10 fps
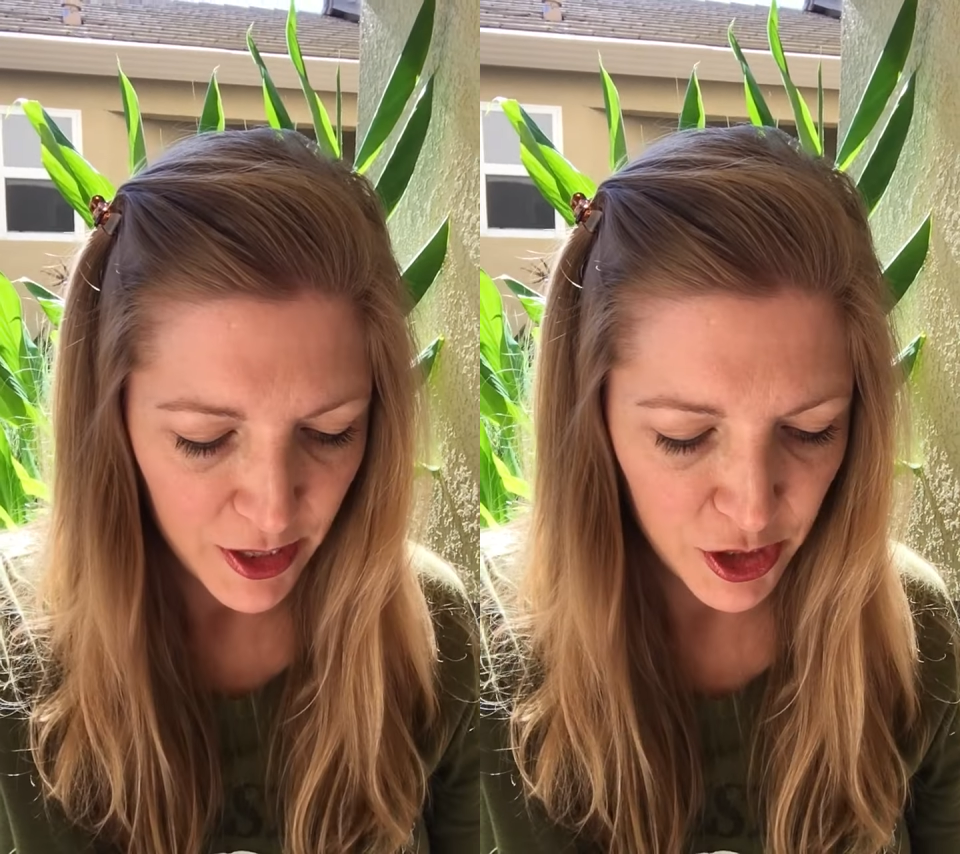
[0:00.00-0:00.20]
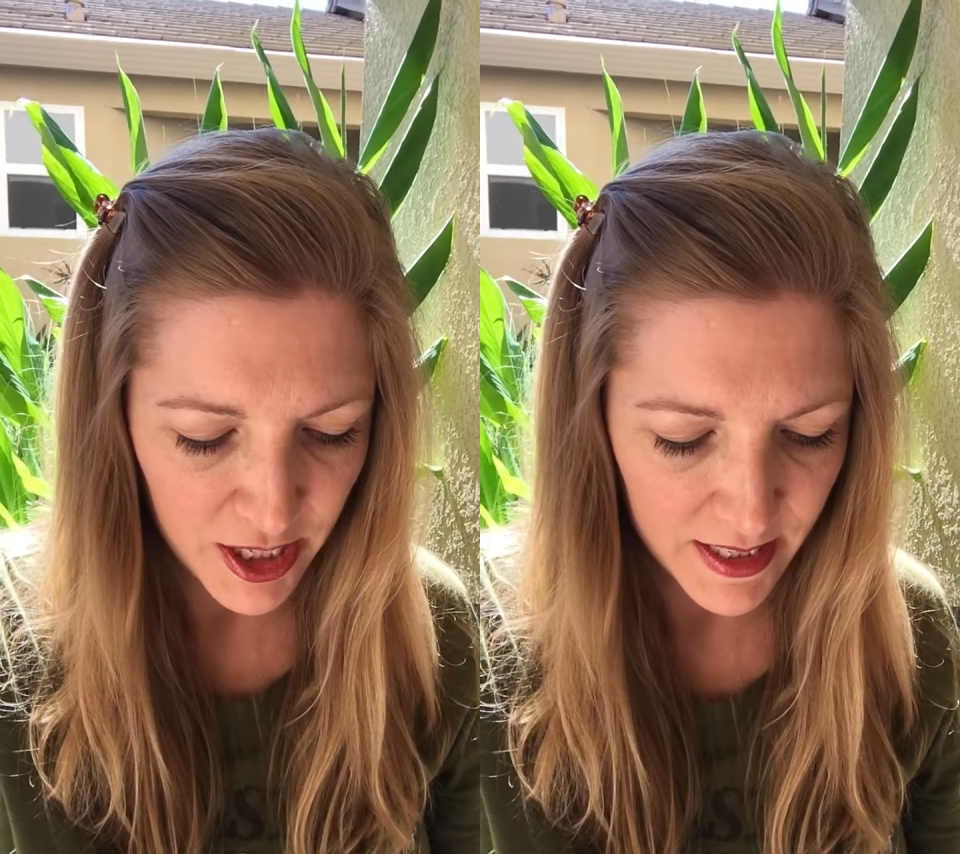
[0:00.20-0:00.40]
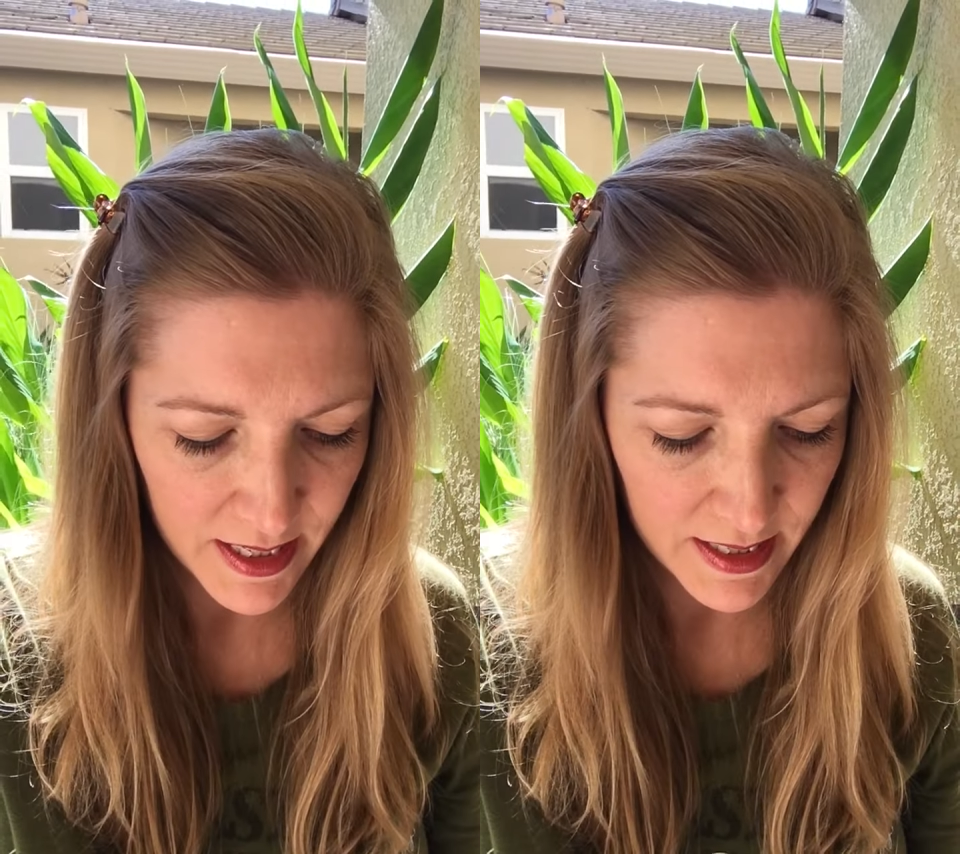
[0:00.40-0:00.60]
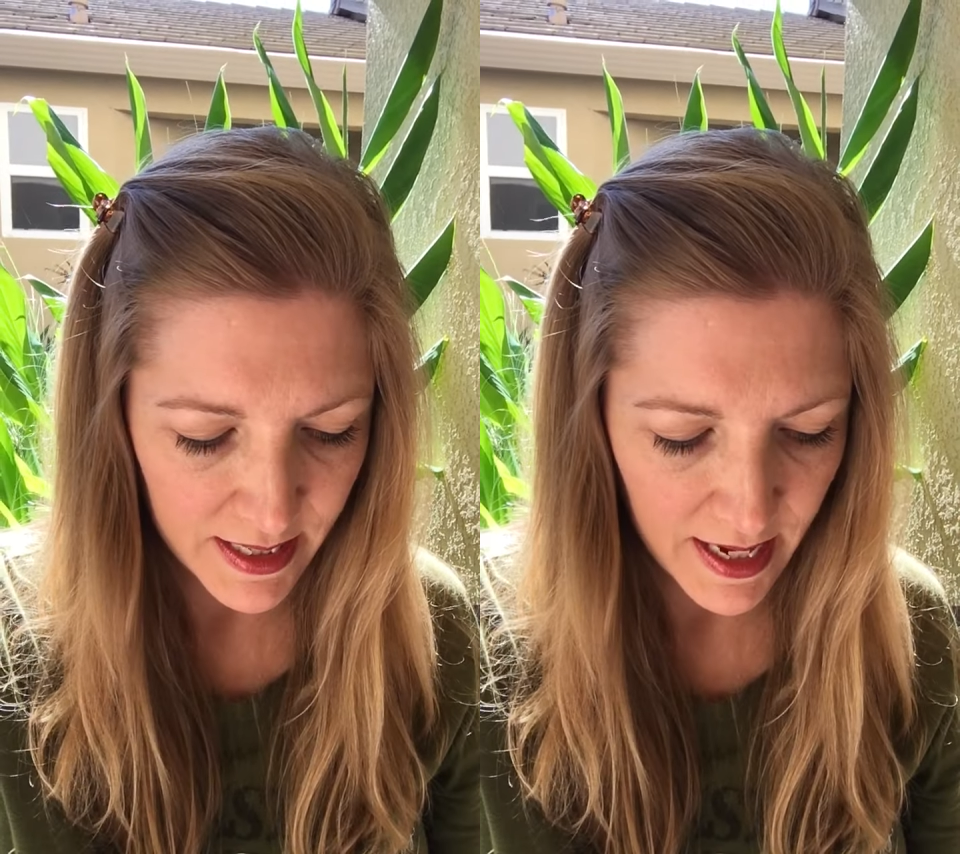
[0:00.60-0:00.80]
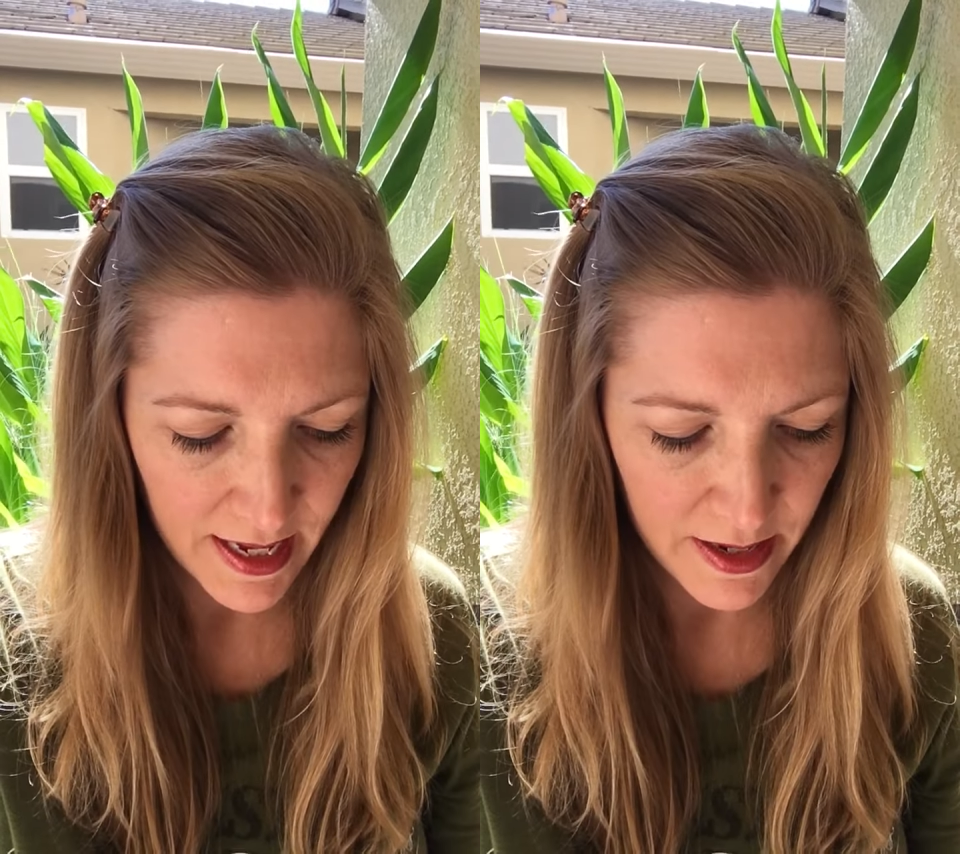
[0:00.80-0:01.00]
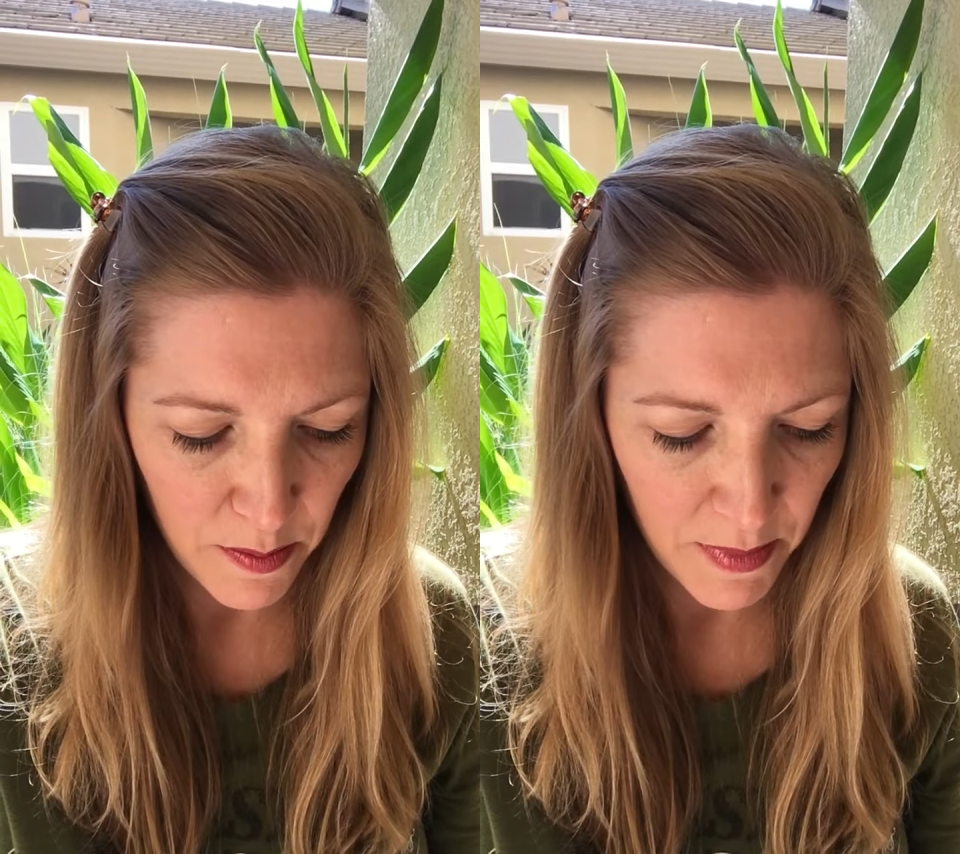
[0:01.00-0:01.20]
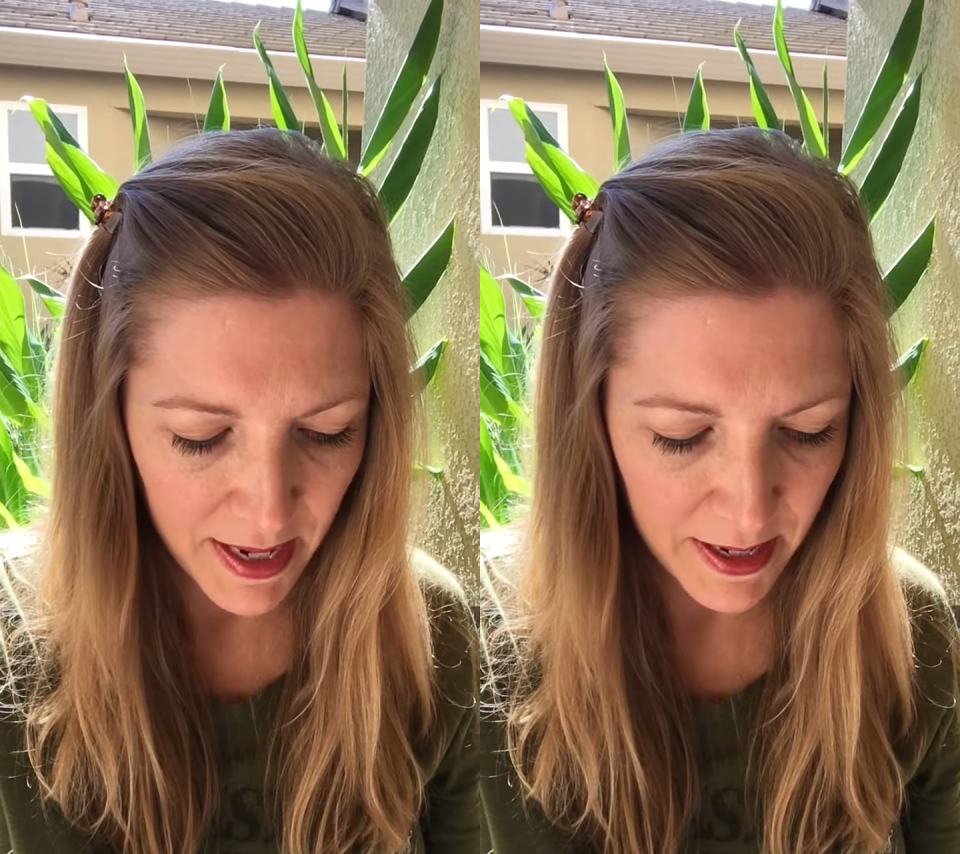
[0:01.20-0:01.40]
Jesus said, "My